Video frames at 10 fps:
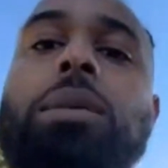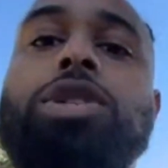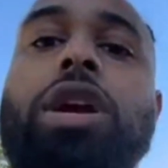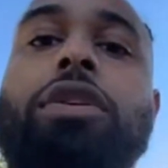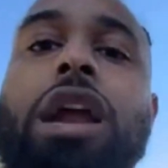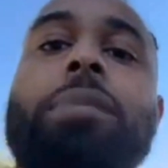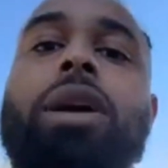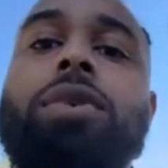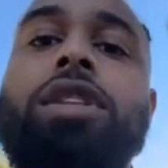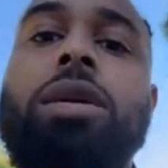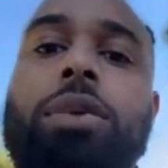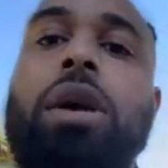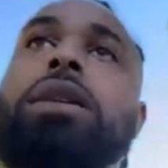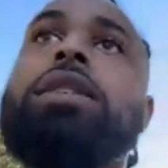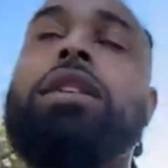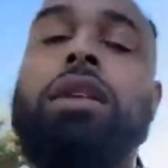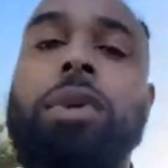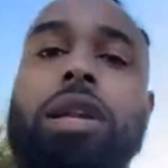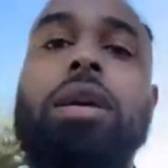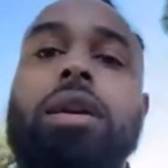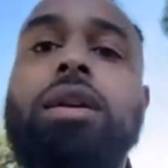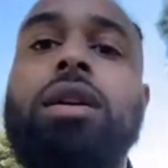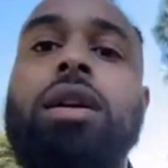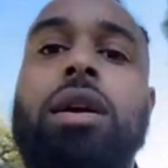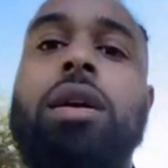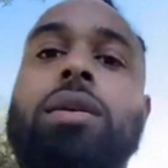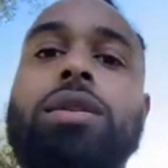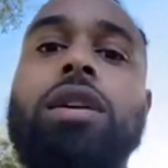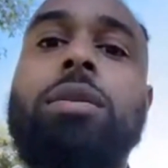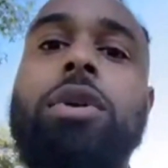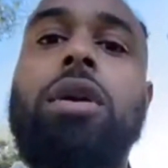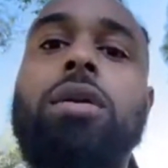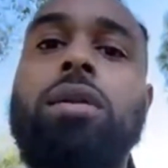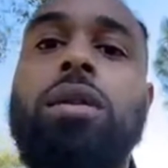up, Dre Remnant? What's up, bro? I ain't seen you in a minute. What's up, bro?